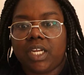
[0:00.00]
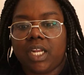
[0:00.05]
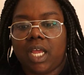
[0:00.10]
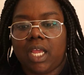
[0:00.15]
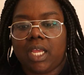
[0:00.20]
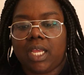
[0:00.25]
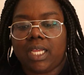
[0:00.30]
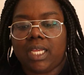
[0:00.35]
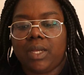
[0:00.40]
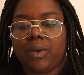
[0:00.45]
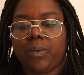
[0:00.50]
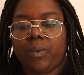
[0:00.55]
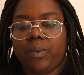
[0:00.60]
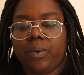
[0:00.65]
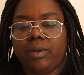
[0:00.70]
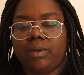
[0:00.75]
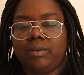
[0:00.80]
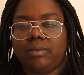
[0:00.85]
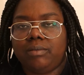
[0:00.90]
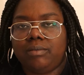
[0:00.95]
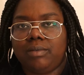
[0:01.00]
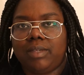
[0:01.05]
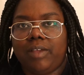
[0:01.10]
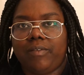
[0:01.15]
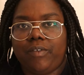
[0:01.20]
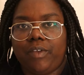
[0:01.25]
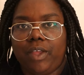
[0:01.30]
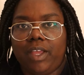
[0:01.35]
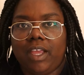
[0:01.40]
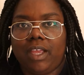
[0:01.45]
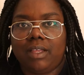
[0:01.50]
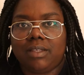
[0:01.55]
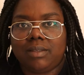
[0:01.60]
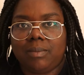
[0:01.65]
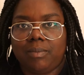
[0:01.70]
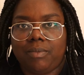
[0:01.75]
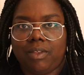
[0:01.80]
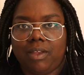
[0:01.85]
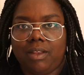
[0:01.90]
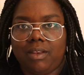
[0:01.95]
Like if you hear
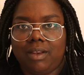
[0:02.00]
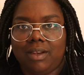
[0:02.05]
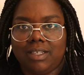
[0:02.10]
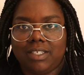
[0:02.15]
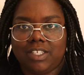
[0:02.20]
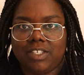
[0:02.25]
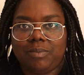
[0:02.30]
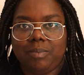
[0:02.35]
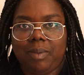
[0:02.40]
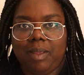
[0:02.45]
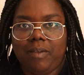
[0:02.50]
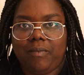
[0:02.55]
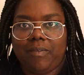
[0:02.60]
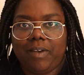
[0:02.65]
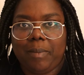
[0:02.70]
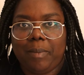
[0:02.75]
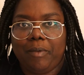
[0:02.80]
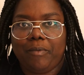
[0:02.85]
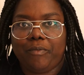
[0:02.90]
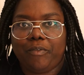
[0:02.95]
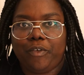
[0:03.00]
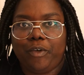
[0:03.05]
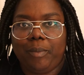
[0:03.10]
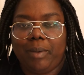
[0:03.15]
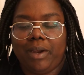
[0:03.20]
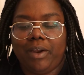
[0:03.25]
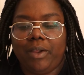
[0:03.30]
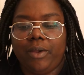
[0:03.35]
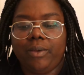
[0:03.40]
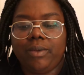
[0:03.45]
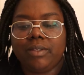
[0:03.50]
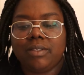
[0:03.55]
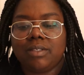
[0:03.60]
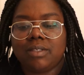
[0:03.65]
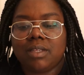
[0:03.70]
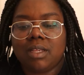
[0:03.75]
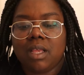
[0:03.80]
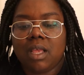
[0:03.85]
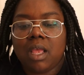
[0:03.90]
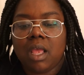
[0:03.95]
something and it's just me flipping through my notes.